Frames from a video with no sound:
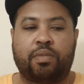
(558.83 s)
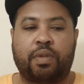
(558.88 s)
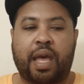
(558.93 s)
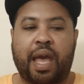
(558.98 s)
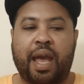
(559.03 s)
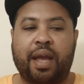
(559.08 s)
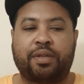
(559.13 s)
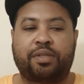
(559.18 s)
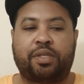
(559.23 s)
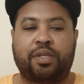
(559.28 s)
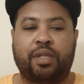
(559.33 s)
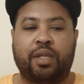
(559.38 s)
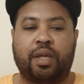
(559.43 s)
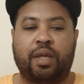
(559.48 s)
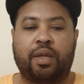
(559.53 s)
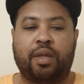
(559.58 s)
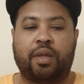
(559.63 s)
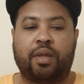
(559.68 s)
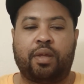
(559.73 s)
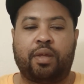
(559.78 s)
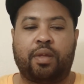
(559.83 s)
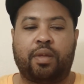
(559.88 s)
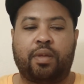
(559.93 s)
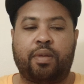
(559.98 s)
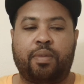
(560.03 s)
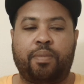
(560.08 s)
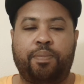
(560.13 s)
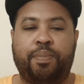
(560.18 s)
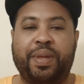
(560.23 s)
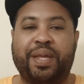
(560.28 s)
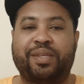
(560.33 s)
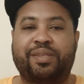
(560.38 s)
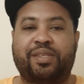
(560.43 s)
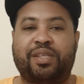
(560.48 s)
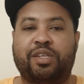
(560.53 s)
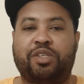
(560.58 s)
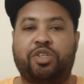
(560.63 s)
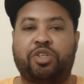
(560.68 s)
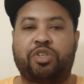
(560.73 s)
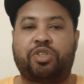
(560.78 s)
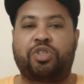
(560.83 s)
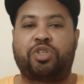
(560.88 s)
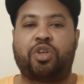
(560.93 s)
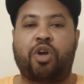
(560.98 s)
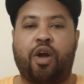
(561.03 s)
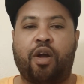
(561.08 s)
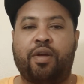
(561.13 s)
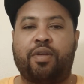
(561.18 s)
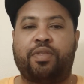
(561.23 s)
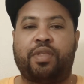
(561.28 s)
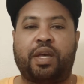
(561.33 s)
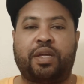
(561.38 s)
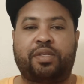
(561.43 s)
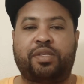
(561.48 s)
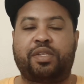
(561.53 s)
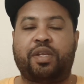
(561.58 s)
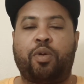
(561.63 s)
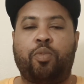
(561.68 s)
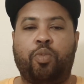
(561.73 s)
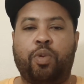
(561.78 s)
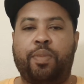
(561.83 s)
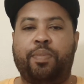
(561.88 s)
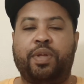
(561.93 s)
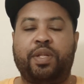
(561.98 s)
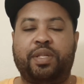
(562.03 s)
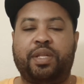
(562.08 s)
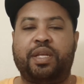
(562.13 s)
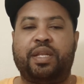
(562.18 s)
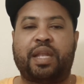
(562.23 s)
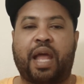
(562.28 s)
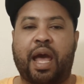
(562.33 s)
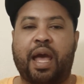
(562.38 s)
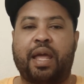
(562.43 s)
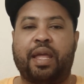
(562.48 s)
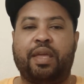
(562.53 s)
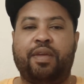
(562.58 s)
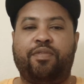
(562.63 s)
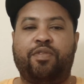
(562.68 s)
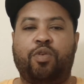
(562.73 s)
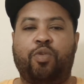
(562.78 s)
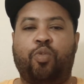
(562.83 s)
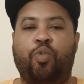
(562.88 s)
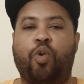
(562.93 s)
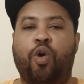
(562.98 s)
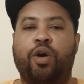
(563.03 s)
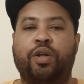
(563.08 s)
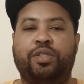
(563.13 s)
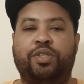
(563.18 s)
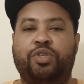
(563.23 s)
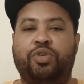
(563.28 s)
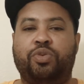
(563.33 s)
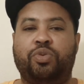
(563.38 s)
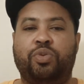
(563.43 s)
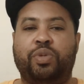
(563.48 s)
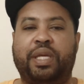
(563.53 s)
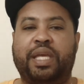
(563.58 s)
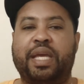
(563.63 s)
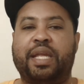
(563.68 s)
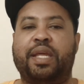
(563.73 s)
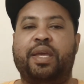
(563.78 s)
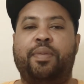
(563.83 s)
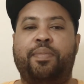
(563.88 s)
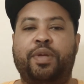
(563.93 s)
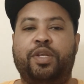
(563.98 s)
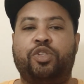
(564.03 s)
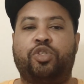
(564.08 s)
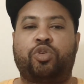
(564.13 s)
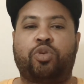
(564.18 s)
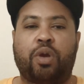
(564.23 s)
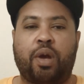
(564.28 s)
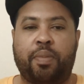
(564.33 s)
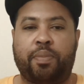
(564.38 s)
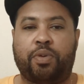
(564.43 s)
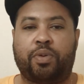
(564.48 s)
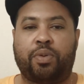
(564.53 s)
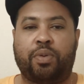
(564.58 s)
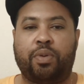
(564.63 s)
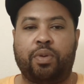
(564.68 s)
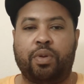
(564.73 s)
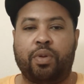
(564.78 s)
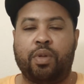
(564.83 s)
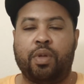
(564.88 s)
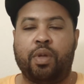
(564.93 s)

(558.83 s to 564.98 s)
actually been such a star that some women did not even want to get him in trouble.